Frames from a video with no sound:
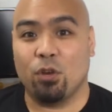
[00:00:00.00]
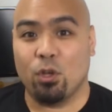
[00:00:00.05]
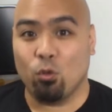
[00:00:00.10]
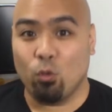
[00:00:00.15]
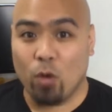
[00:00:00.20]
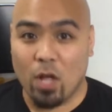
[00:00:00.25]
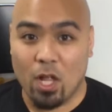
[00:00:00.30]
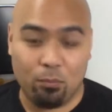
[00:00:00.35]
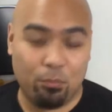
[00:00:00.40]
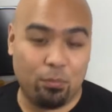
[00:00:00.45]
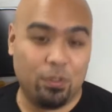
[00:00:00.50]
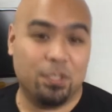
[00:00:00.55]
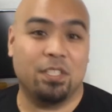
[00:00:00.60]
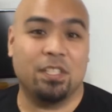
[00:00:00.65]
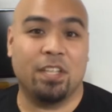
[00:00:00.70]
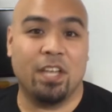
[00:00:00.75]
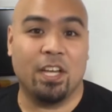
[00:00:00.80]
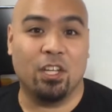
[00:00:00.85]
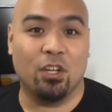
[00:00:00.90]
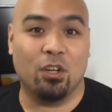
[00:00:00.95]
well put
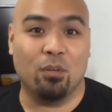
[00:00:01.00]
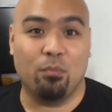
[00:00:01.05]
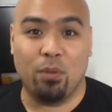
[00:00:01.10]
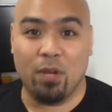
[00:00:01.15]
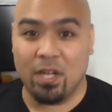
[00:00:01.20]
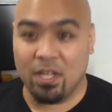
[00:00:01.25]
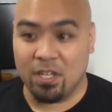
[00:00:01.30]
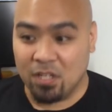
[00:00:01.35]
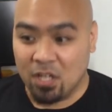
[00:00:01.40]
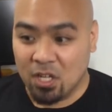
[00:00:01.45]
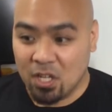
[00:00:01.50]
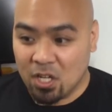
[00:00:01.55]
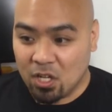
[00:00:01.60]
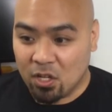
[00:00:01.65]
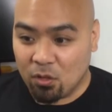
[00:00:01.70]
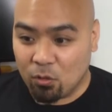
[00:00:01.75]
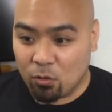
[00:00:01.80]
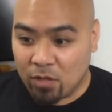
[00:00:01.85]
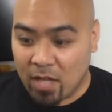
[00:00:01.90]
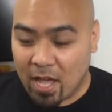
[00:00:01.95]
together, but
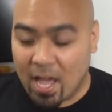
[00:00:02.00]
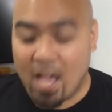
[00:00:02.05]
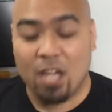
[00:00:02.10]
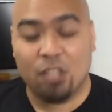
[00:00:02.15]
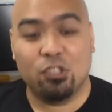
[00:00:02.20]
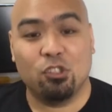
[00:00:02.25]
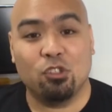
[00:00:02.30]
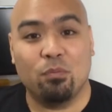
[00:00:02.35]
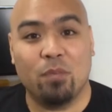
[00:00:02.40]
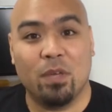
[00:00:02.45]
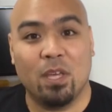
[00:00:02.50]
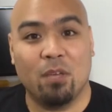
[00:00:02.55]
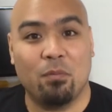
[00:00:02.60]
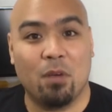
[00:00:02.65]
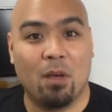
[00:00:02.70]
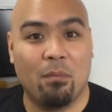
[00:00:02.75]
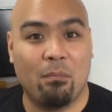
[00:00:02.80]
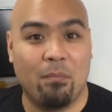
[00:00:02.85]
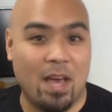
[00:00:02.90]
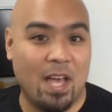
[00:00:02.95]
the actual ping
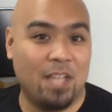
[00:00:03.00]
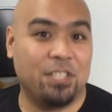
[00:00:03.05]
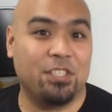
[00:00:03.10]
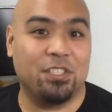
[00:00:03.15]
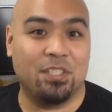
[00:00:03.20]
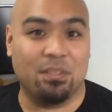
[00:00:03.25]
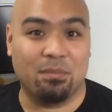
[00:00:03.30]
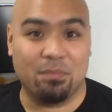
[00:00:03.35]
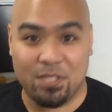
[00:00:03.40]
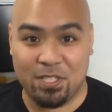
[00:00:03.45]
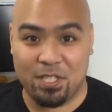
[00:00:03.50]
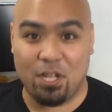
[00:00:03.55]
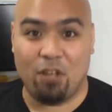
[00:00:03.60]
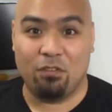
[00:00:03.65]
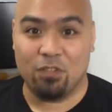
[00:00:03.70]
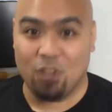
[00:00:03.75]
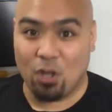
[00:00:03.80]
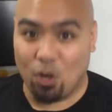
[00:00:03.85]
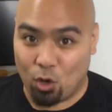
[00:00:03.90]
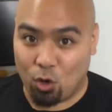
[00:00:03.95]
pong matches
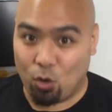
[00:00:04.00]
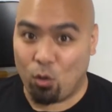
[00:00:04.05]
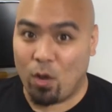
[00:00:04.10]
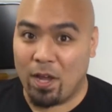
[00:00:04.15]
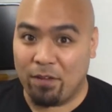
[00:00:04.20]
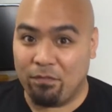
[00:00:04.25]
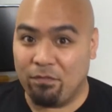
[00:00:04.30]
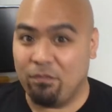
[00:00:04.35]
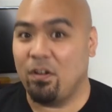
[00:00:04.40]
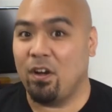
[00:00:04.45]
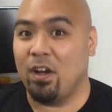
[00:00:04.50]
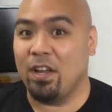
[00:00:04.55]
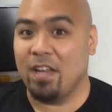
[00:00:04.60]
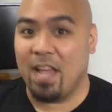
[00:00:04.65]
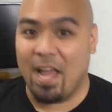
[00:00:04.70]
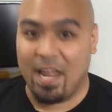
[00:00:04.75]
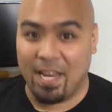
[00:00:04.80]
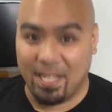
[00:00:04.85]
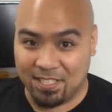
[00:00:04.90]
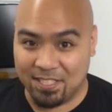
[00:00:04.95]
themselves are quite
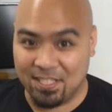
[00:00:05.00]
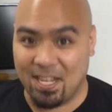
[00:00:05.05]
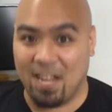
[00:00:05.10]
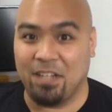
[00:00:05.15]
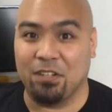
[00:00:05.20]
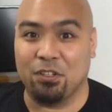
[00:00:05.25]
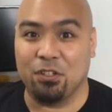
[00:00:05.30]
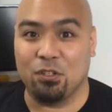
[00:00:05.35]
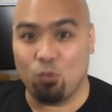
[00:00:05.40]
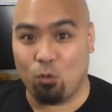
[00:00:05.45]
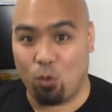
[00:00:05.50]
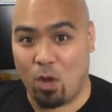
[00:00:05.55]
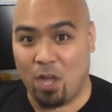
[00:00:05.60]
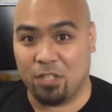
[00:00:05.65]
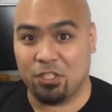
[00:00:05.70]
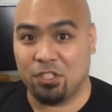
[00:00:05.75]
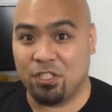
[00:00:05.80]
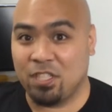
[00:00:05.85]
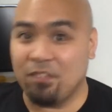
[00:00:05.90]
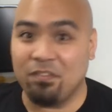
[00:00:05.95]
fun and exciting to
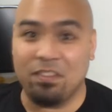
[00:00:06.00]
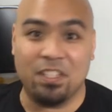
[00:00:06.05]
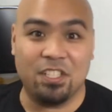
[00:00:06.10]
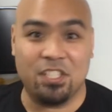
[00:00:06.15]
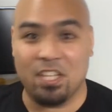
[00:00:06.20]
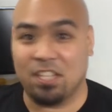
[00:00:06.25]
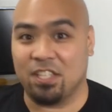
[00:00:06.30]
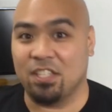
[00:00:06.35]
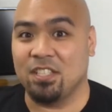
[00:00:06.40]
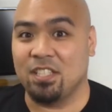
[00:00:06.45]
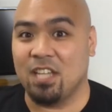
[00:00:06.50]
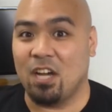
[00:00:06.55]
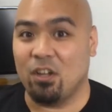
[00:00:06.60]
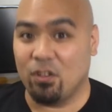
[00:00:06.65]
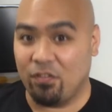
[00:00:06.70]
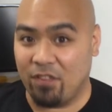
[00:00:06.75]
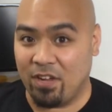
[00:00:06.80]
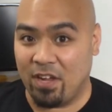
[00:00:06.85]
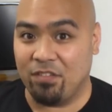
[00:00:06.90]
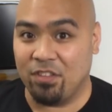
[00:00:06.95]
watch. Definitely check this
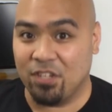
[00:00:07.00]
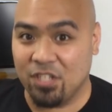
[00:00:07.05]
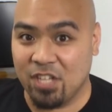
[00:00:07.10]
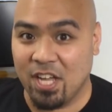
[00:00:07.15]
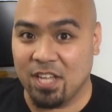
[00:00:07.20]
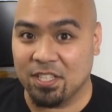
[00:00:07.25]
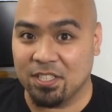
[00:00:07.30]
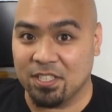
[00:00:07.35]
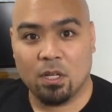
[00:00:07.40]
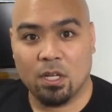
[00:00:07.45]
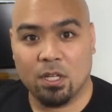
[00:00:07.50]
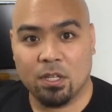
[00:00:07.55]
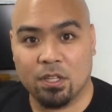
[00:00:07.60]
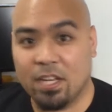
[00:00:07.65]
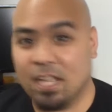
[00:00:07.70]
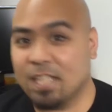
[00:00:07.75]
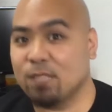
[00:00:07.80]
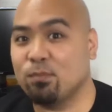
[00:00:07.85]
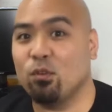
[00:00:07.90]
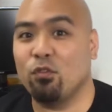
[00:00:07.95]
out if you have the chance.
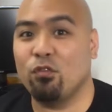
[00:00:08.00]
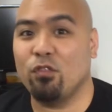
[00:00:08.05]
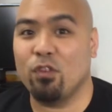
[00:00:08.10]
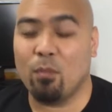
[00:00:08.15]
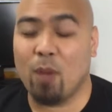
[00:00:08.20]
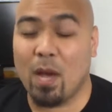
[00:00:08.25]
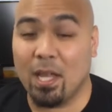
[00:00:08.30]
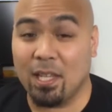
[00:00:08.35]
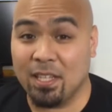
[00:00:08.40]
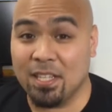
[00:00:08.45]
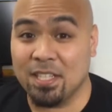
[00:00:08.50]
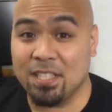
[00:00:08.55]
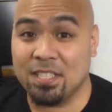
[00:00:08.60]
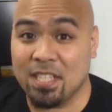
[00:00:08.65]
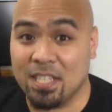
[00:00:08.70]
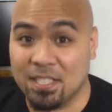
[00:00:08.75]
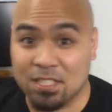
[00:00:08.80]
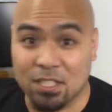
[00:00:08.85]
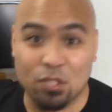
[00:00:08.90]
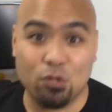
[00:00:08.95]
The next movie on my
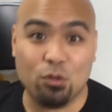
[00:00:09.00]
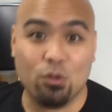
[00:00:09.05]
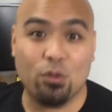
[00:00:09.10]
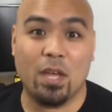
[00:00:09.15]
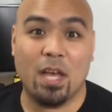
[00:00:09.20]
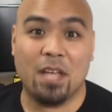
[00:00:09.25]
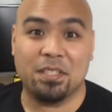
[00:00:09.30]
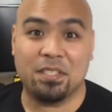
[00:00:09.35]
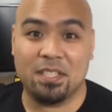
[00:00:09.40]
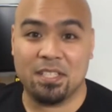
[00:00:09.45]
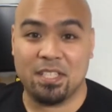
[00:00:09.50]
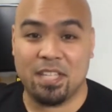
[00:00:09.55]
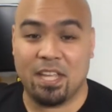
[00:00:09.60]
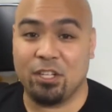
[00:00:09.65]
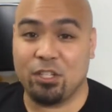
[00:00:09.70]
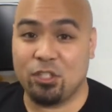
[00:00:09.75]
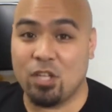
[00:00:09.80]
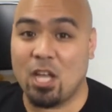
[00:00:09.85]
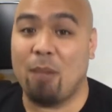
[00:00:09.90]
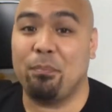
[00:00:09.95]
list is a
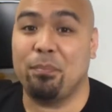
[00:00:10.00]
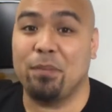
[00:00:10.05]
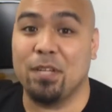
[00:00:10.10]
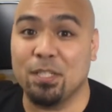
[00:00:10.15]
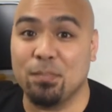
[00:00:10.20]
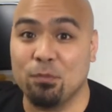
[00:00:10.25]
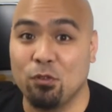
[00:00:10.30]
2010 Japanese